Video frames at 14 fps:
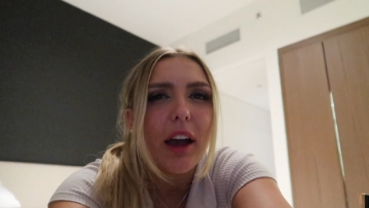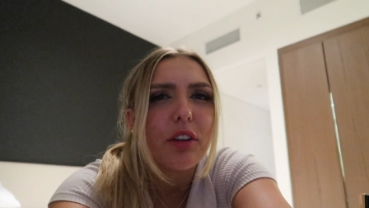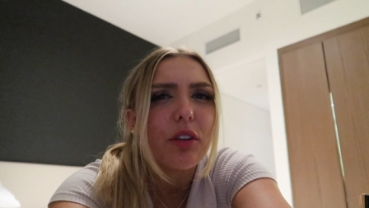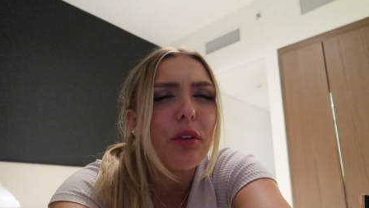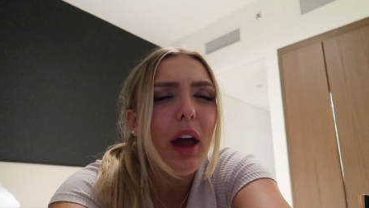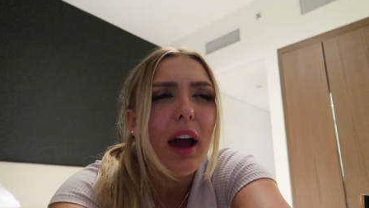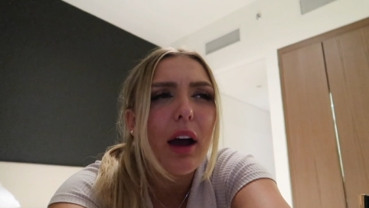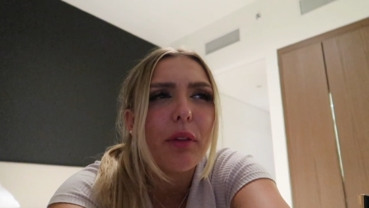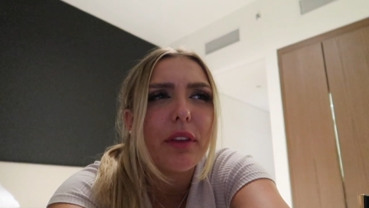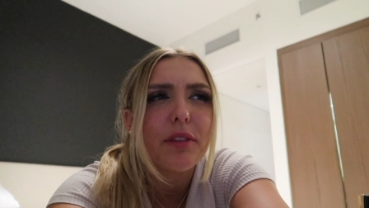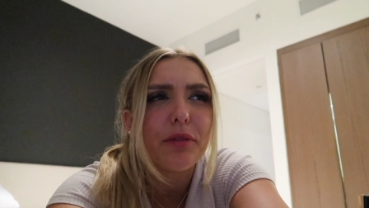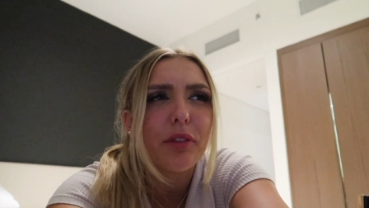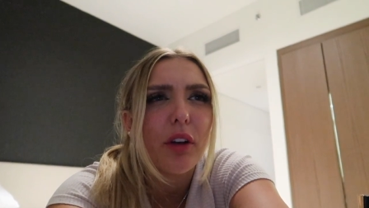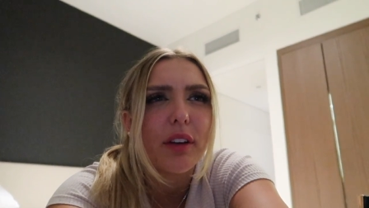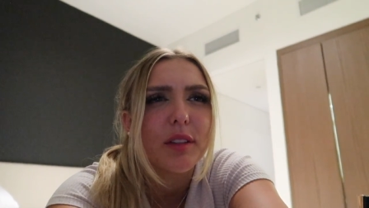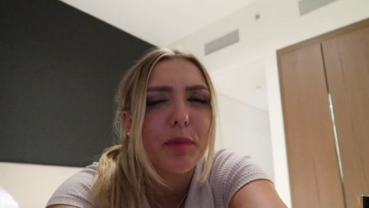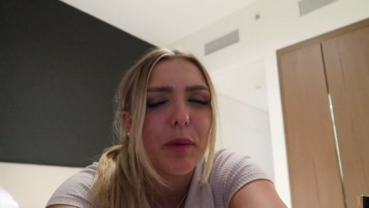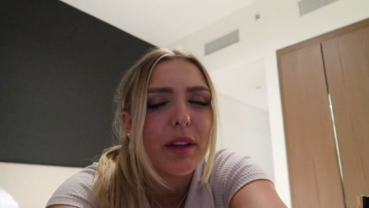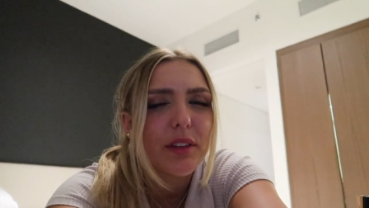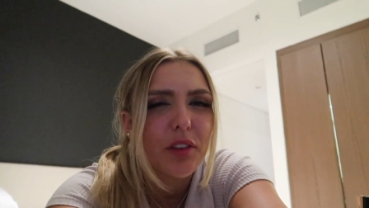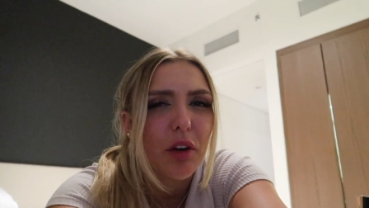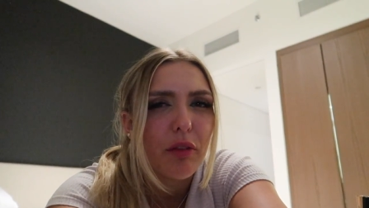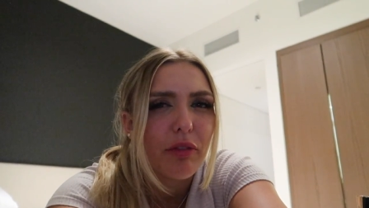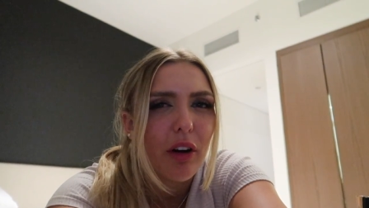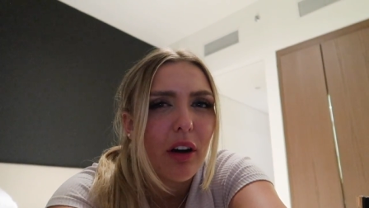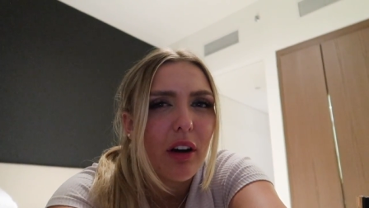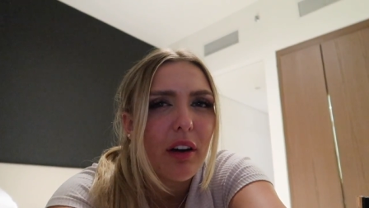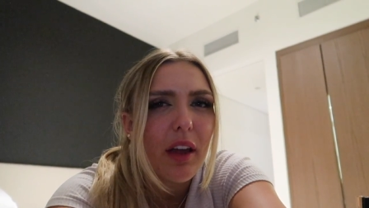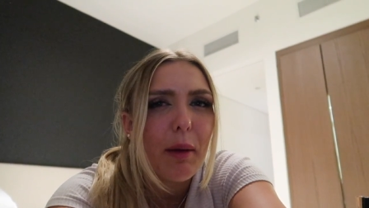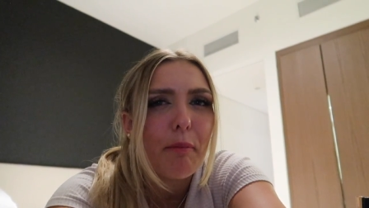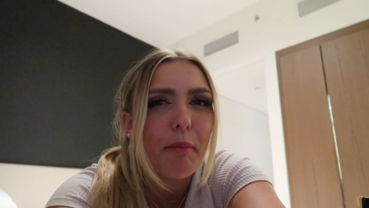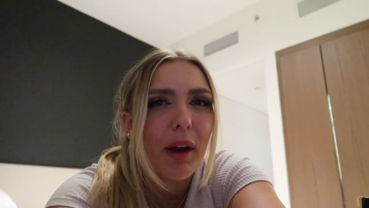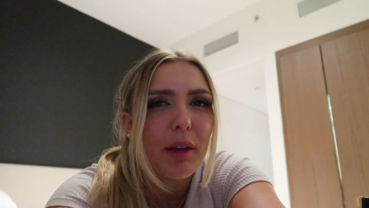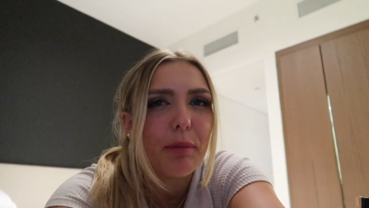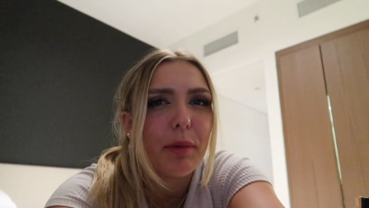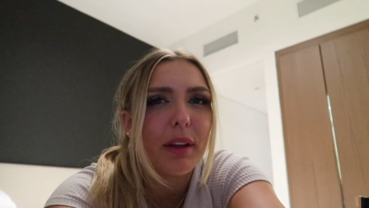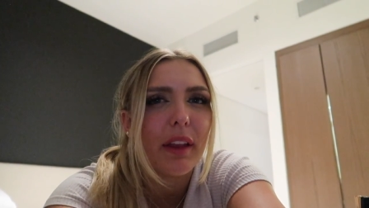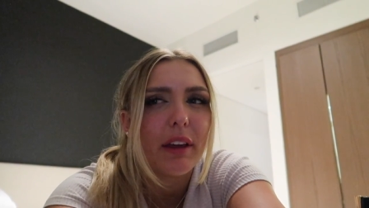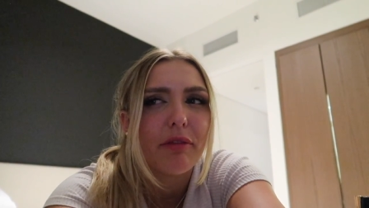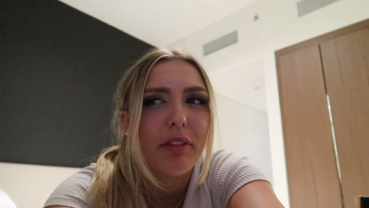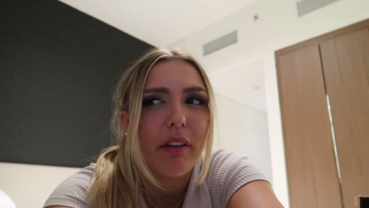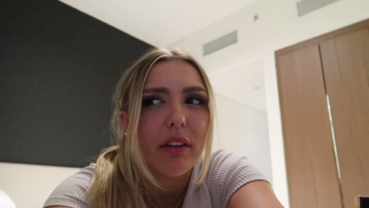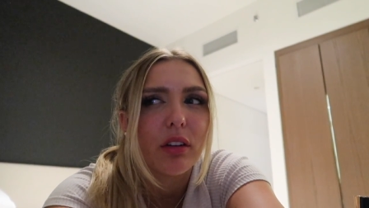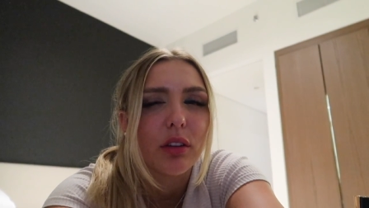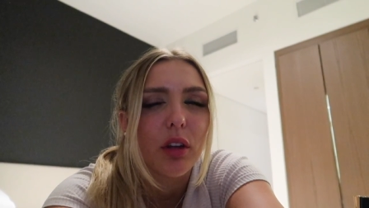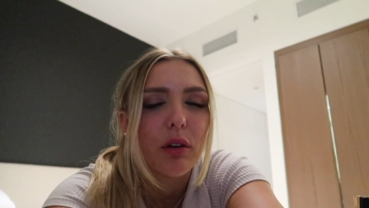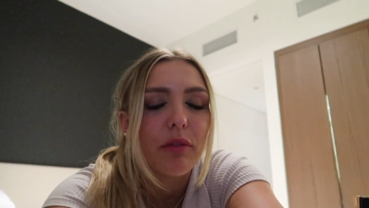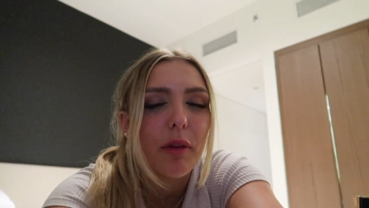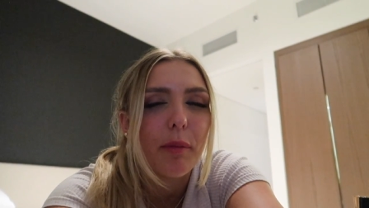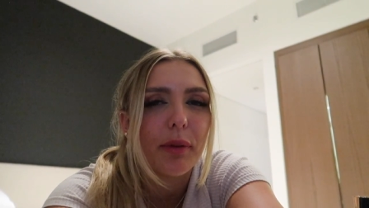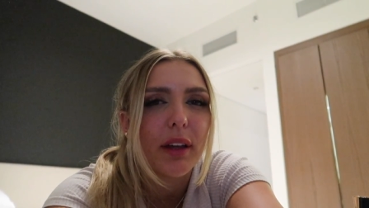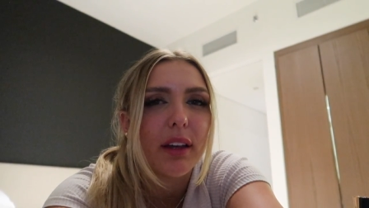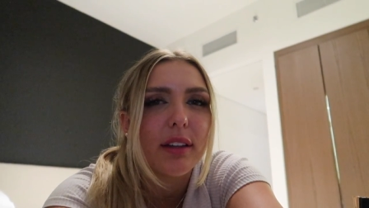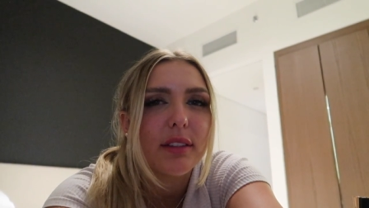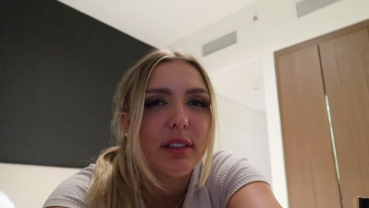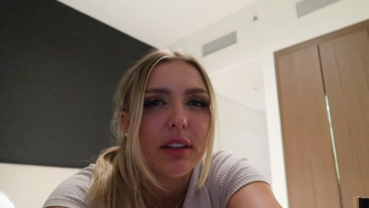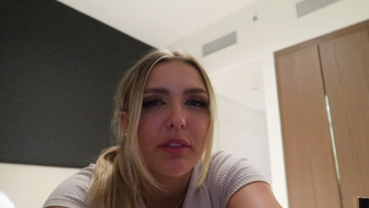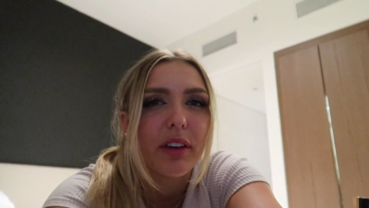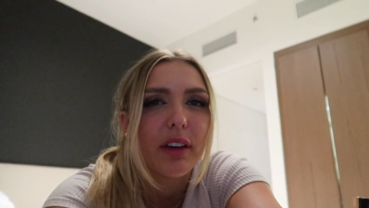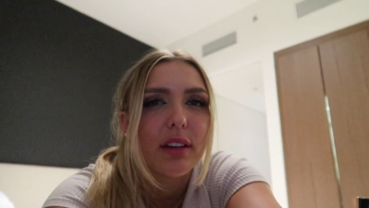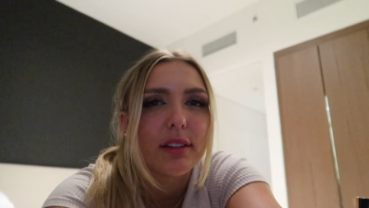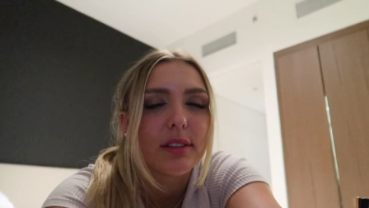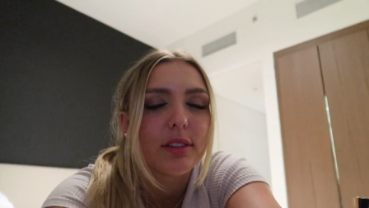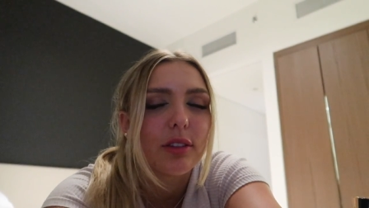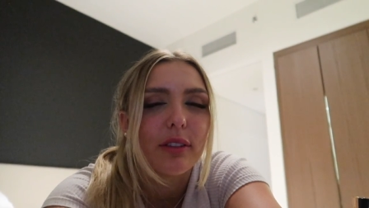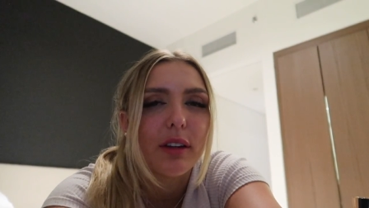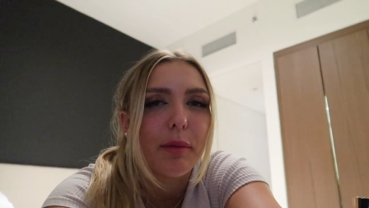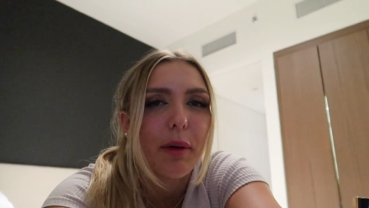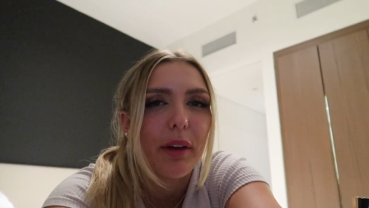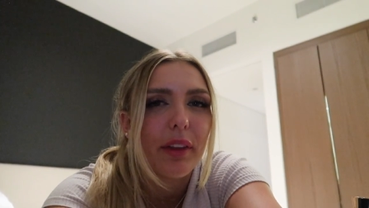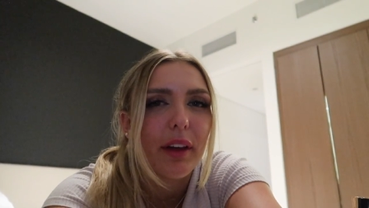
I don't know how this vlog has been so far. It might be, like, very all over the place. And if it is, sorry about